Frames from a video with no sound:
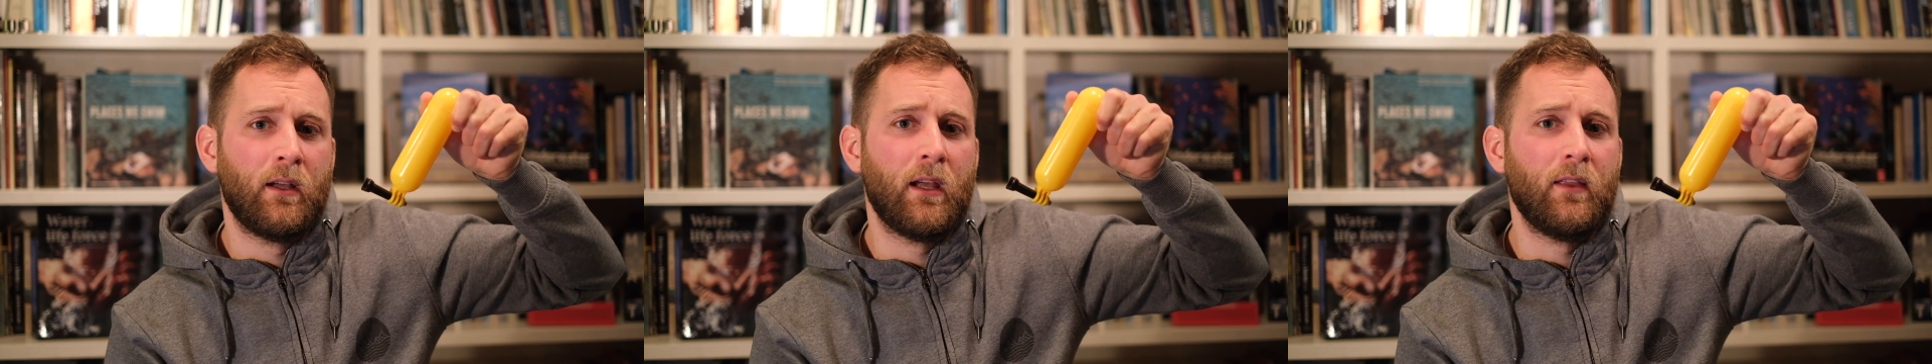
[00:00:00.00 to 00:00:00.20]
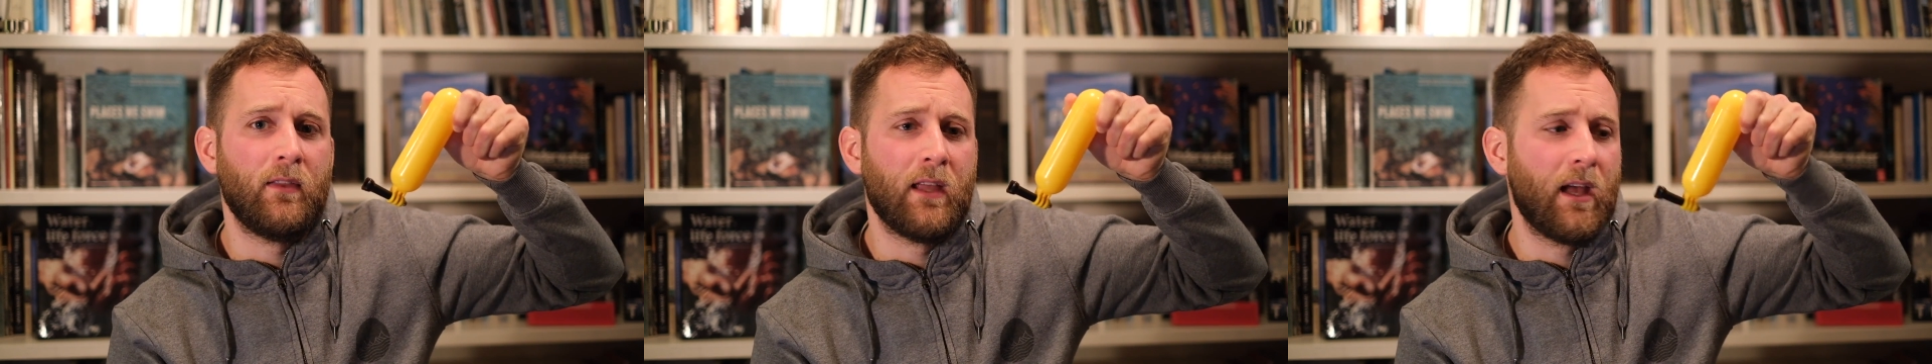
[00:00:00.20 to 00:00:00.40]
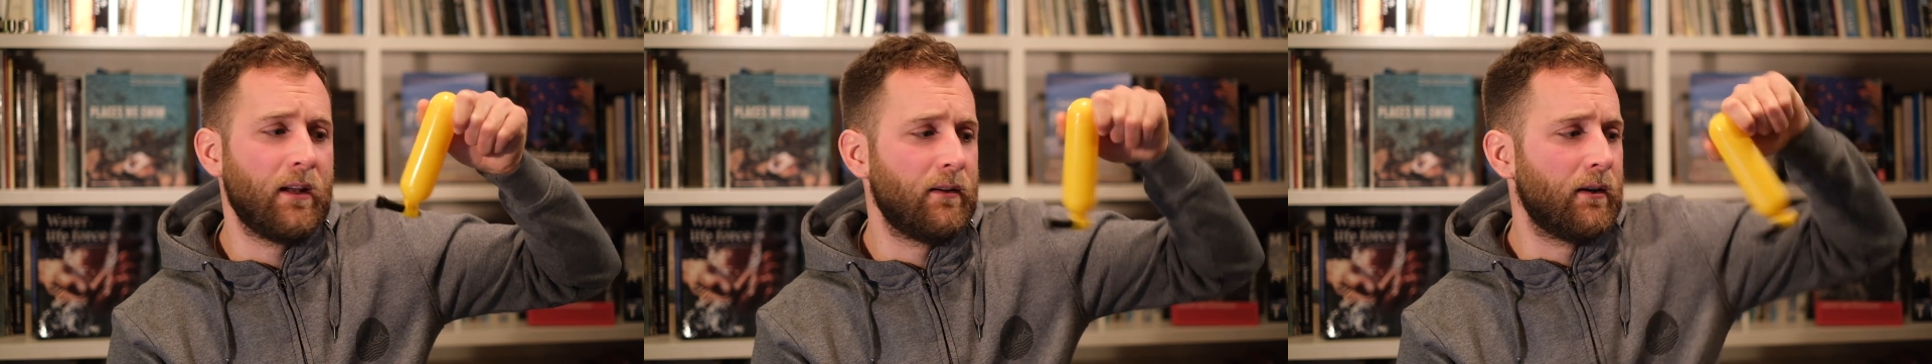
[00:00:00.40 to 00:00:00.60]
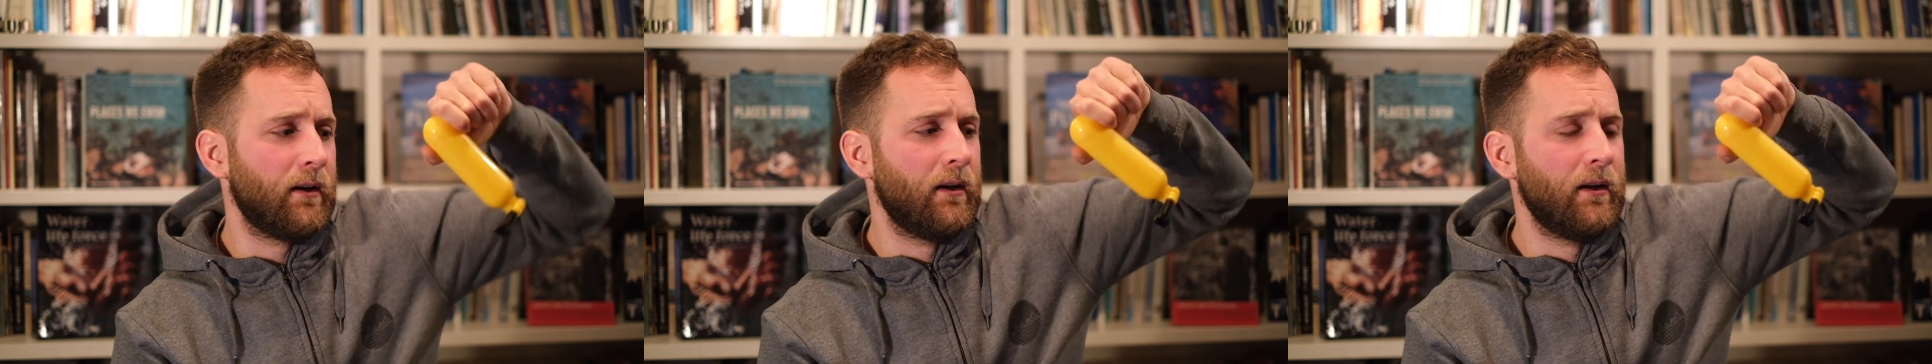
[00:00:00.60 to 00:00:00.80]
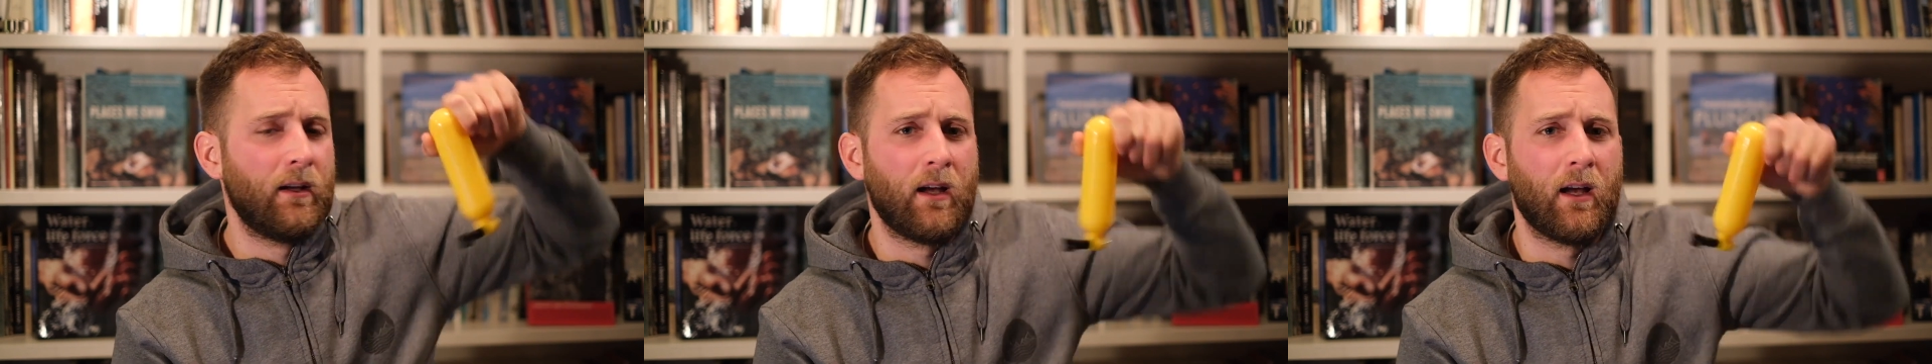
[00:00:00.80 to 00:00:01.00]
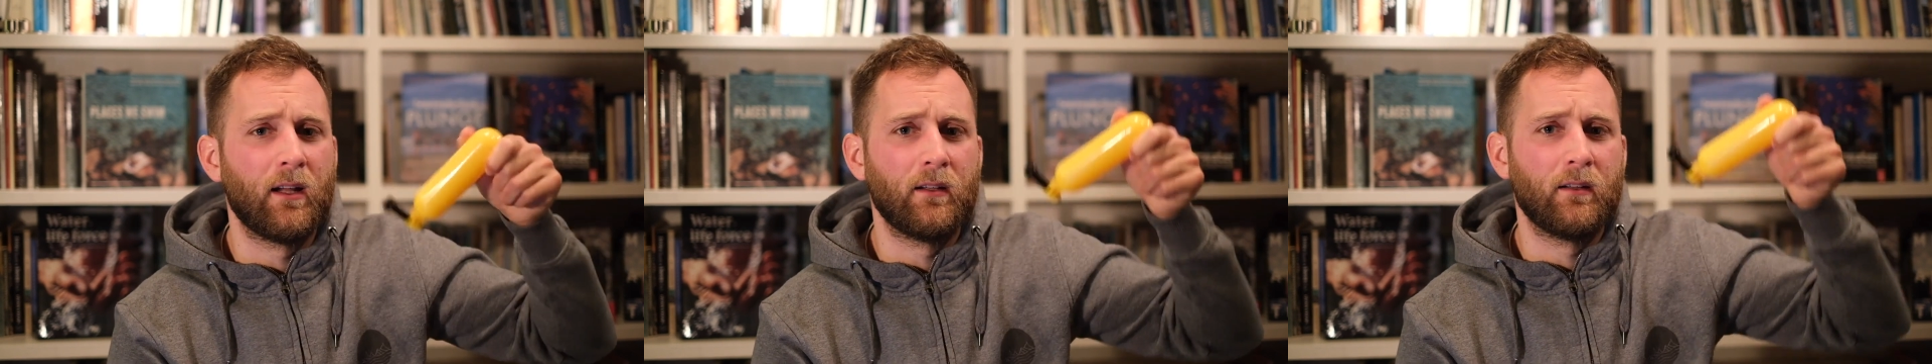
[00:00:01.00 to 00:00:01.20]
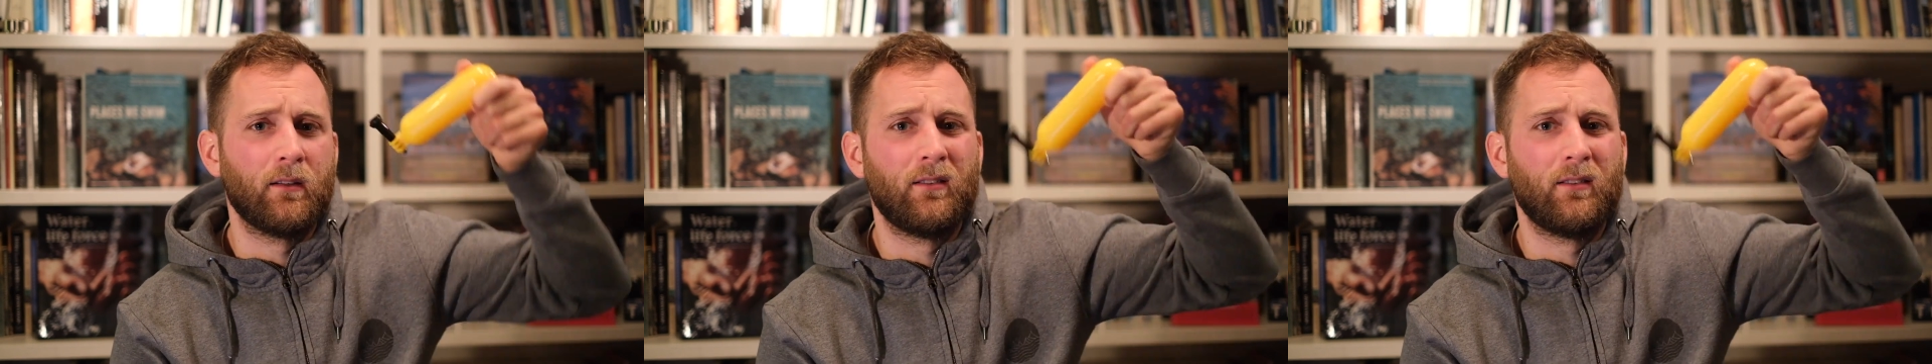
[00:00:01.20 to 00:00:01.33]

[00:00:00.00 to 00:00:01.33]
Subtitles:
the edit and